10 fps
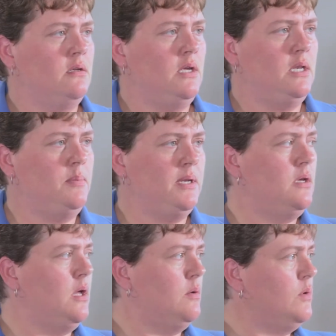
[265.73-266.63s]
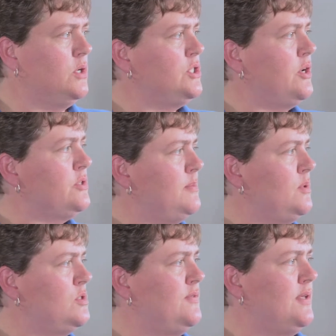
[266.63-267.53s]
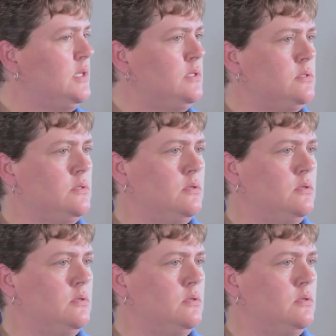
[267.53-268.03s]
Anybody got want to share some of those feelings?